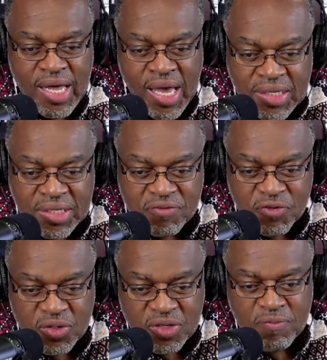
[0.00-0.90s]
I can
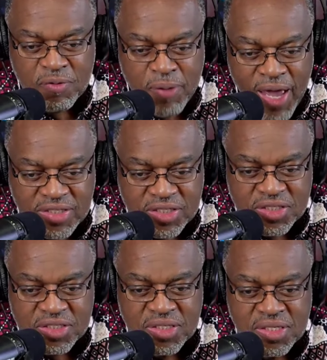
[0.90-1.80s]
give you a couple of
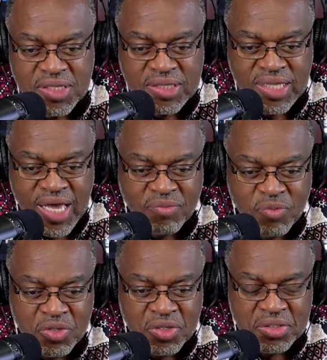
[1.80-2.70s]
passages
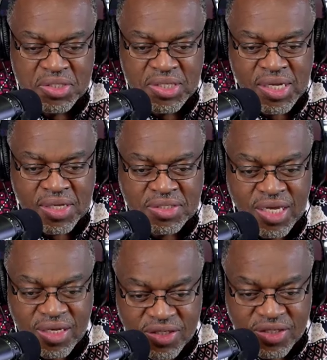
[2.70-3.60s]
that would uh,
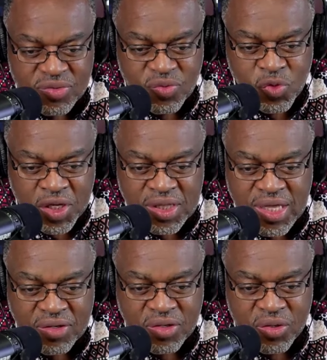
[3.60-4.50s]
tell us when
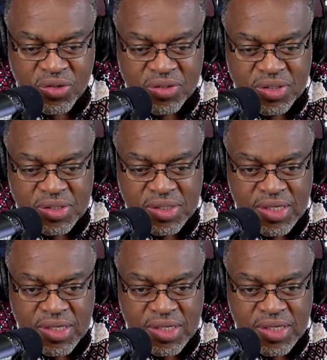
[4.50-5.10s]
that occurred.